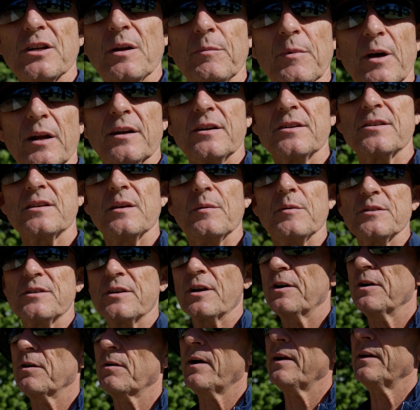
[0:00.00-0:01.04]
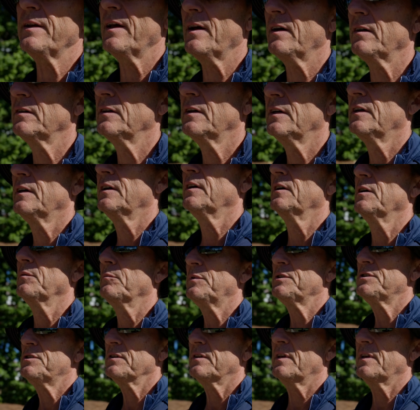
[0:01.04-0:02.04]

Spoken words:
I'm not at a cemetery right now, but you